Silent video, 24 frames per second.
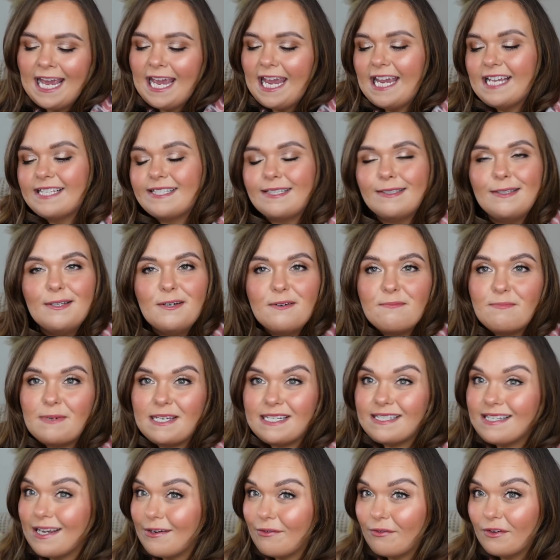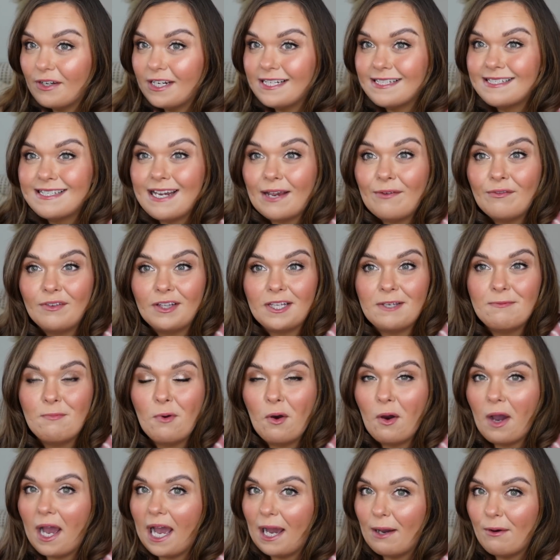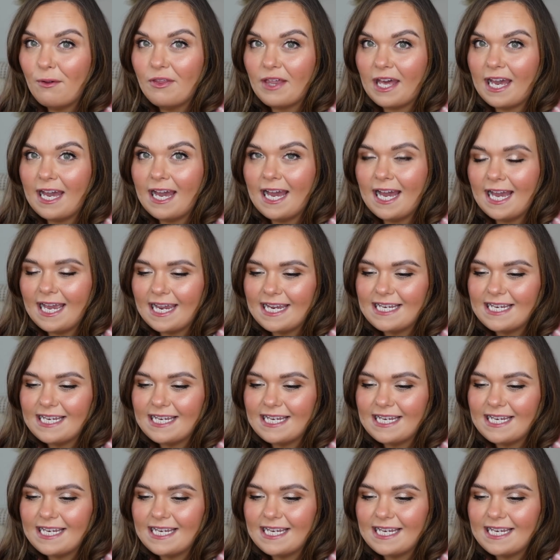it's a little bit different. It's definitely more out there.